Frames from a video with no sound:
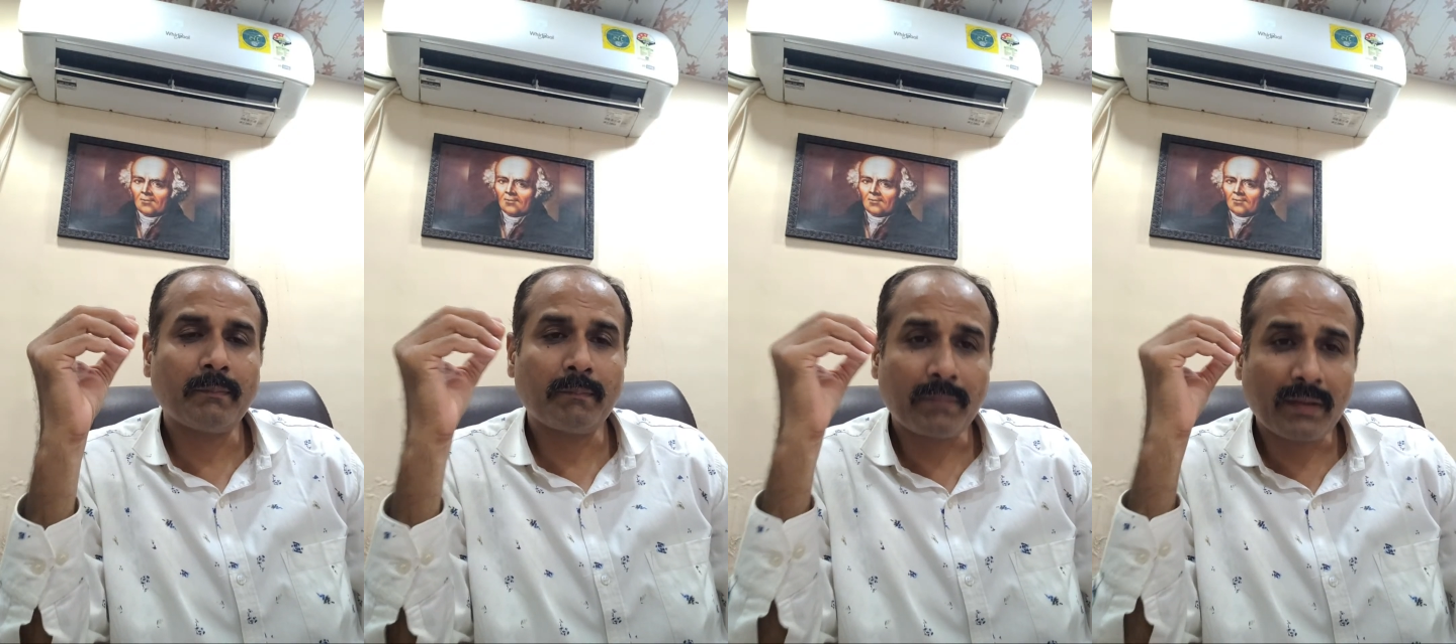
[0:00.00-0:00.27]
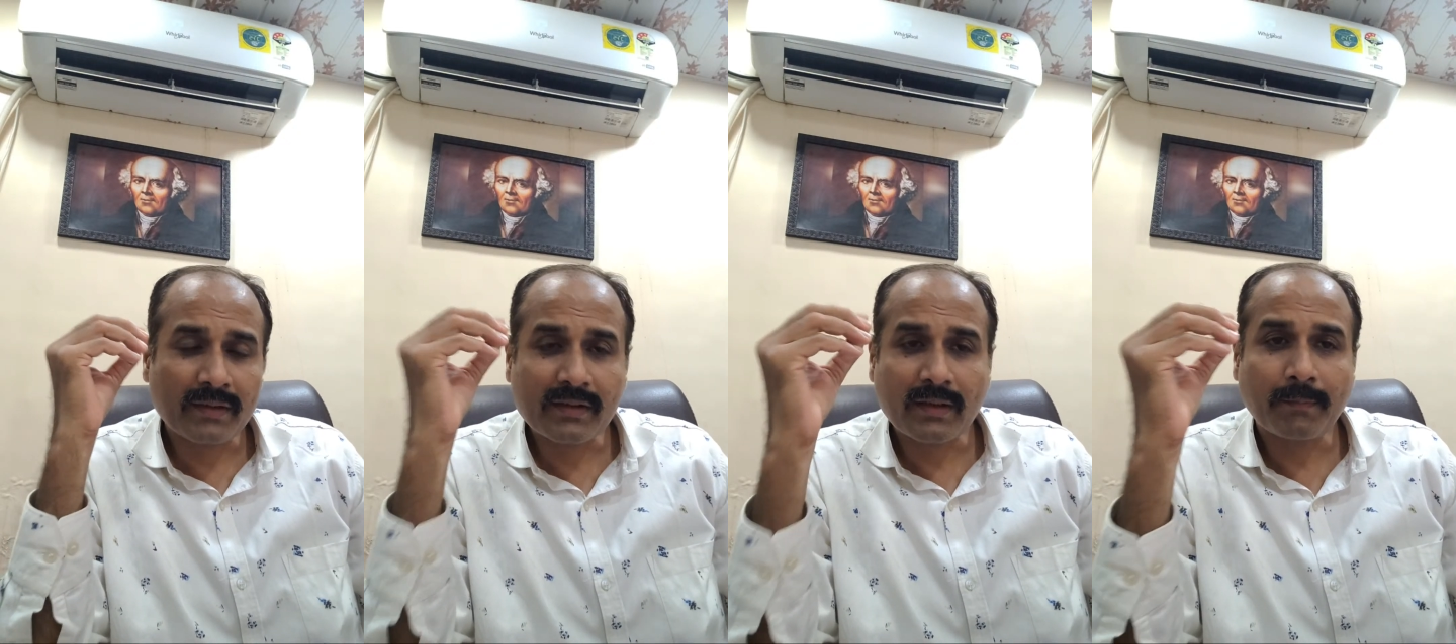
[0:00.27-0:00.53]

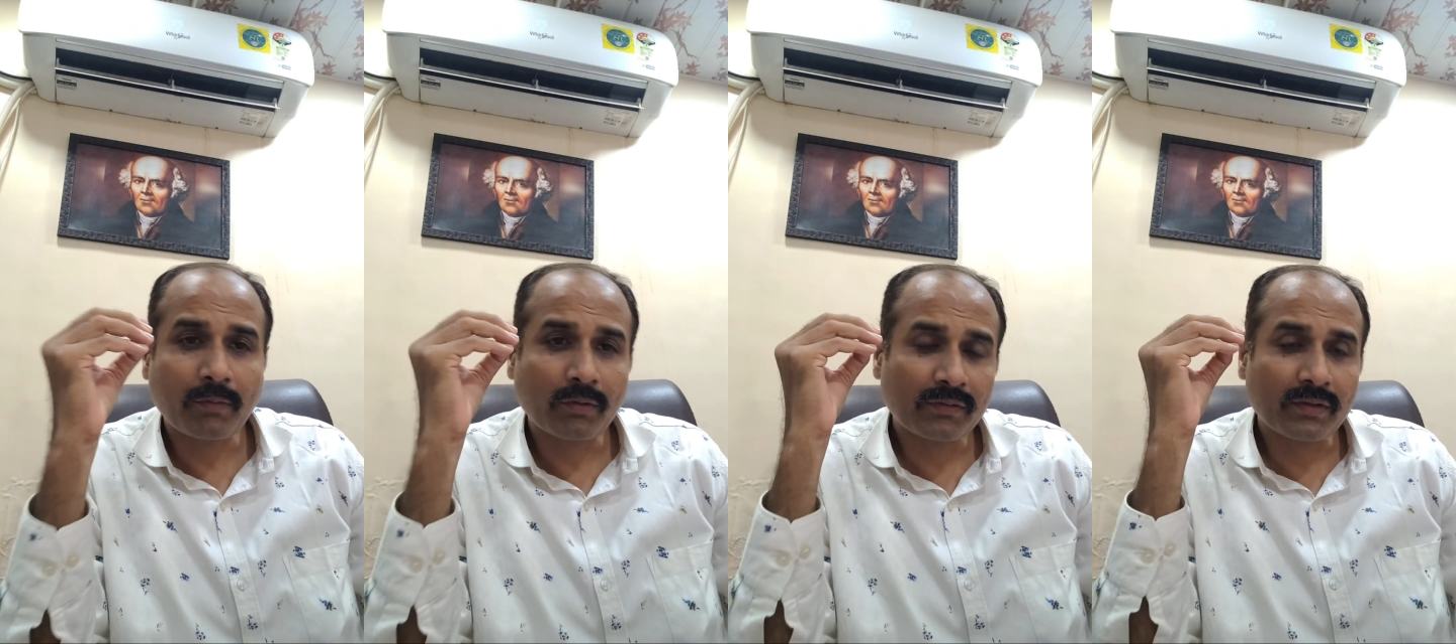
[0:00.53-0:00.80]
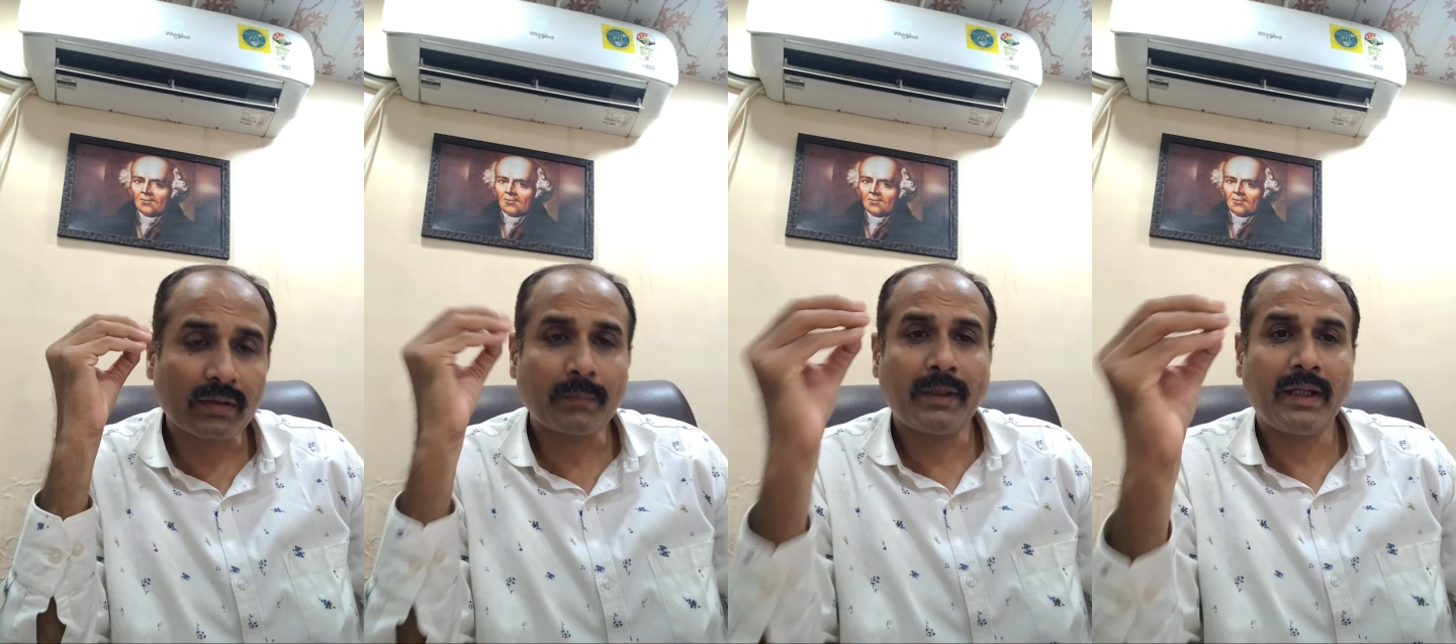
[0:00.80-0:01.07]
based upon
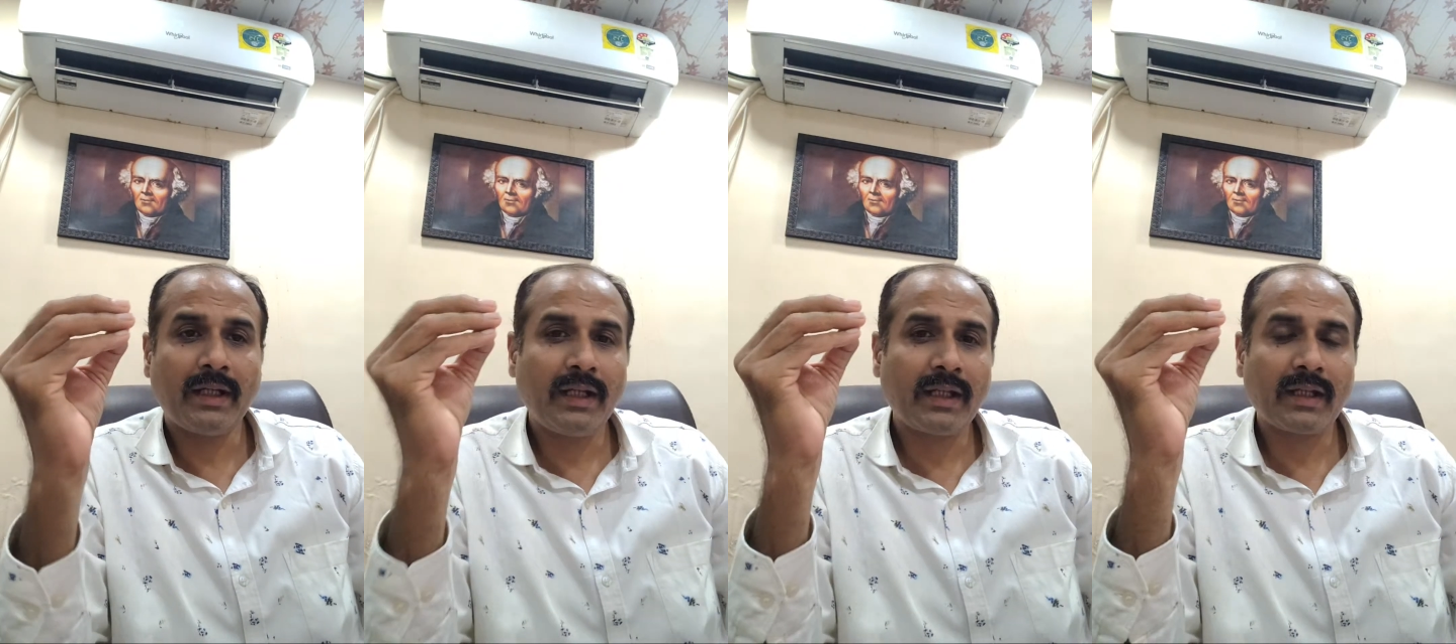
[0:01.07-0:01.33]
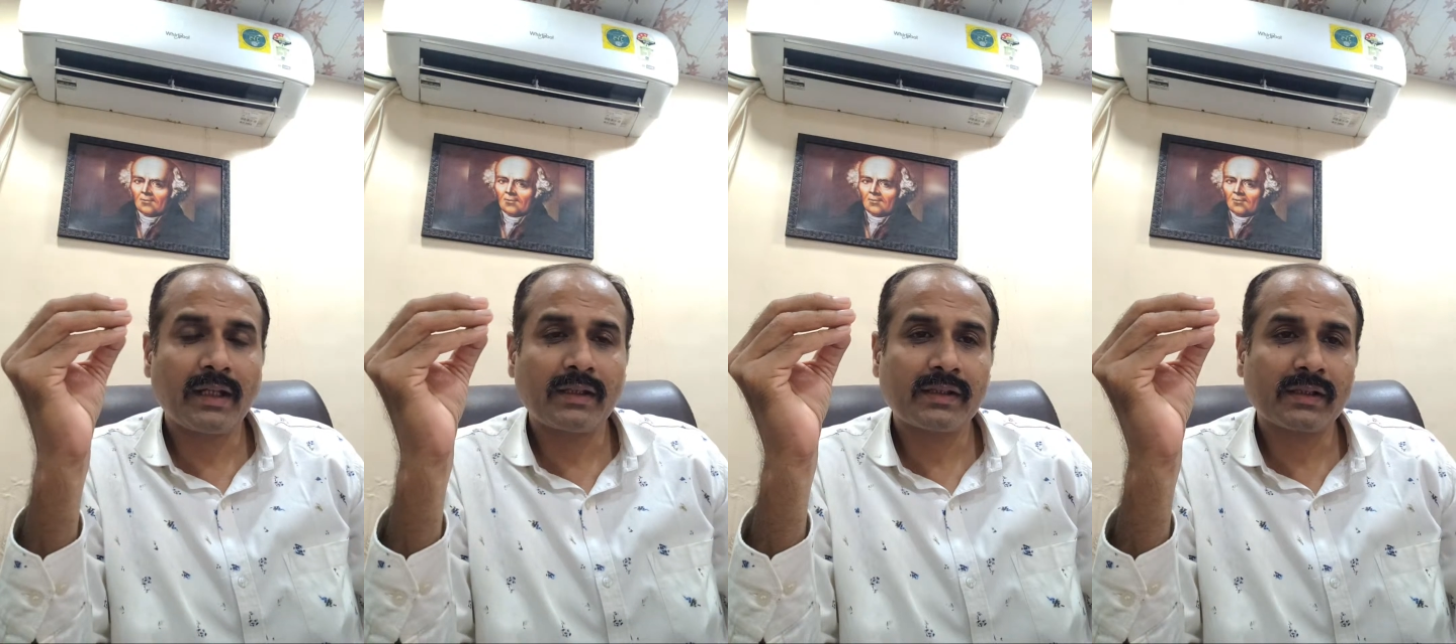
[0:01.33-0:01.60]
some
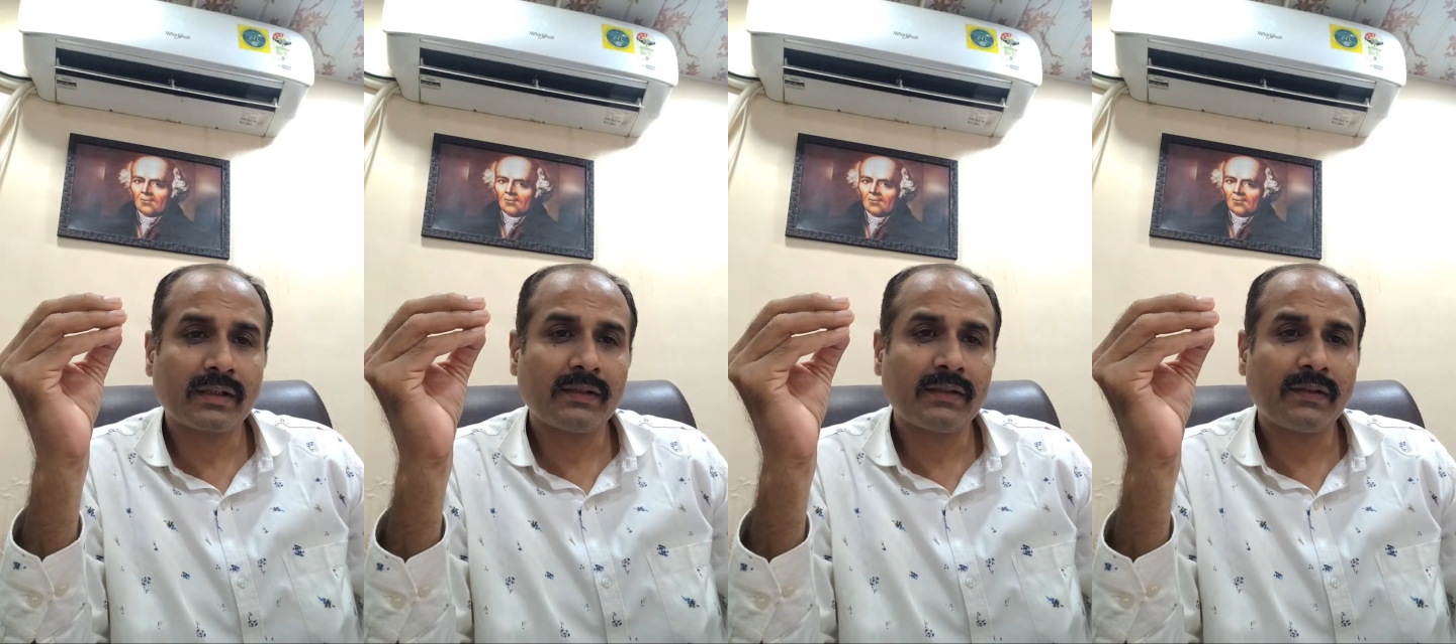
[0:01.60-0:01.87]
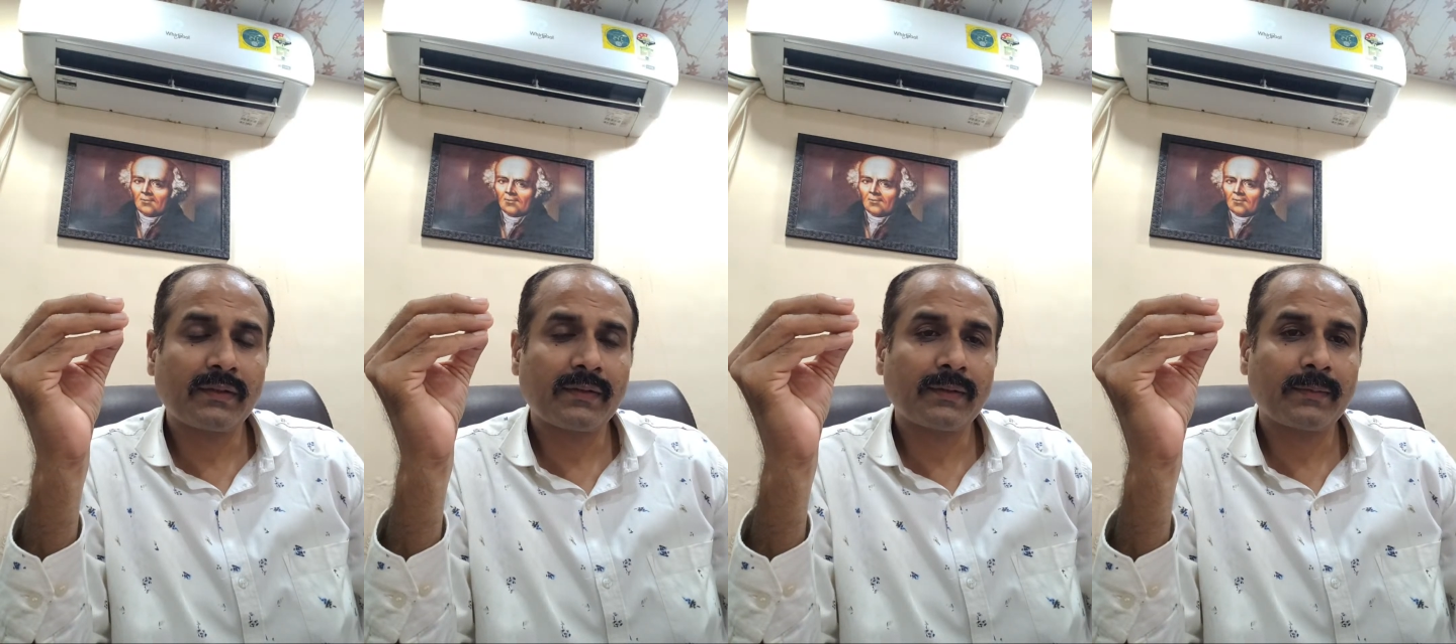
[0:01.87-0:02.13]

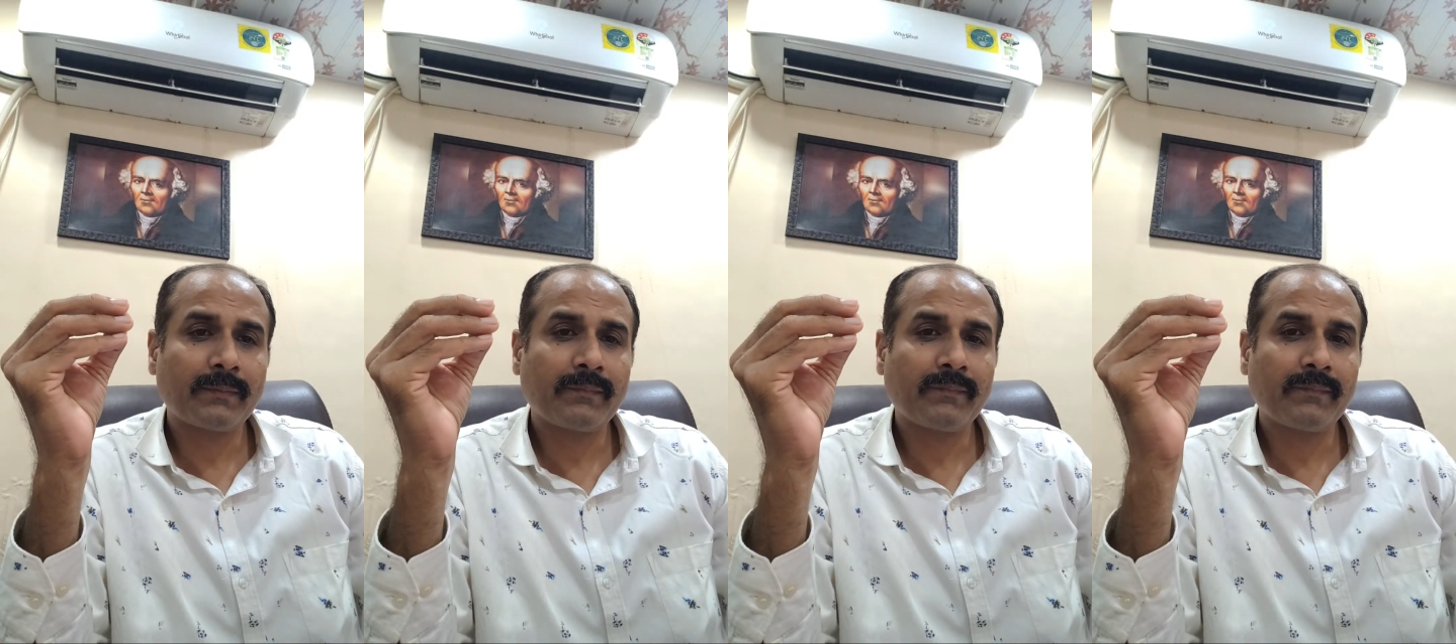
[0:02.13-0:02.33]
indications